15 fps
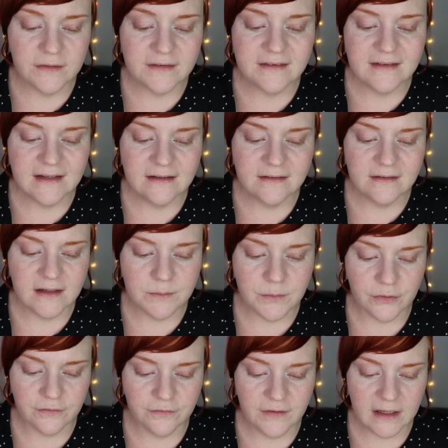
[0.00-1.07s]
CC
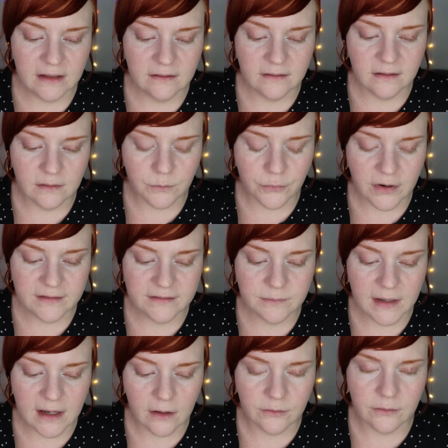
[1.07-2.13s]
Perfecting Pressed
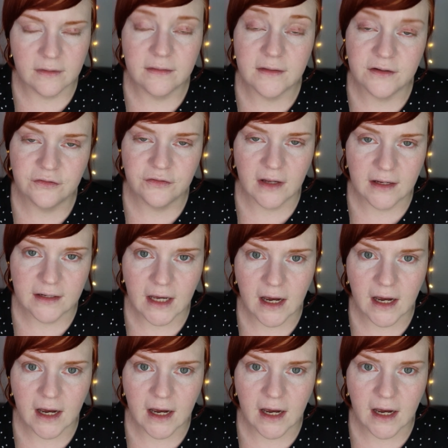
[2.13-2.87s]
Powder in the shade